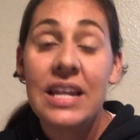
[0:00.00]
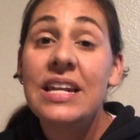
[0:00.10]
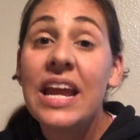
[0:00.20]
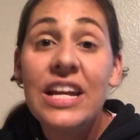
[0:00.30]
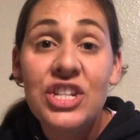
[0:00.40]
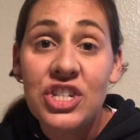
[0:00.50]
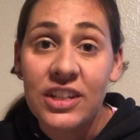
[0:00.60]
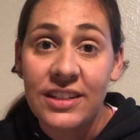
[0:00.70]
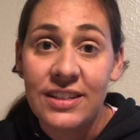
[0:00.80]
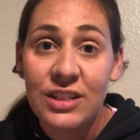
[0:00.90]

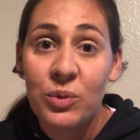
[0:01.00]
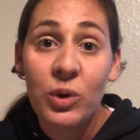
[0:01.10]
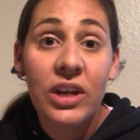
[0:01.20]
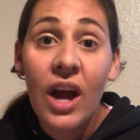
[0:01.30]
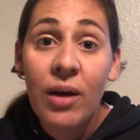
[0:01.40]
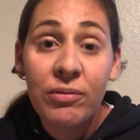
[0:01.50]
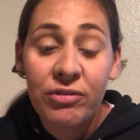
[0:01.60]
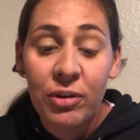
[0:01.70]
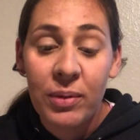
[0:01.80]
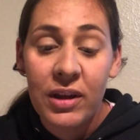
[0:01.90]
Nations would come
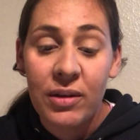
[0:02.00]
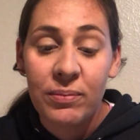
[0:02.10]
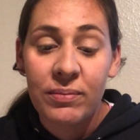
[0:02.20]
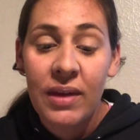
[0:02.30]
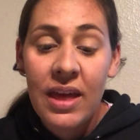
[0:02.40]
from him.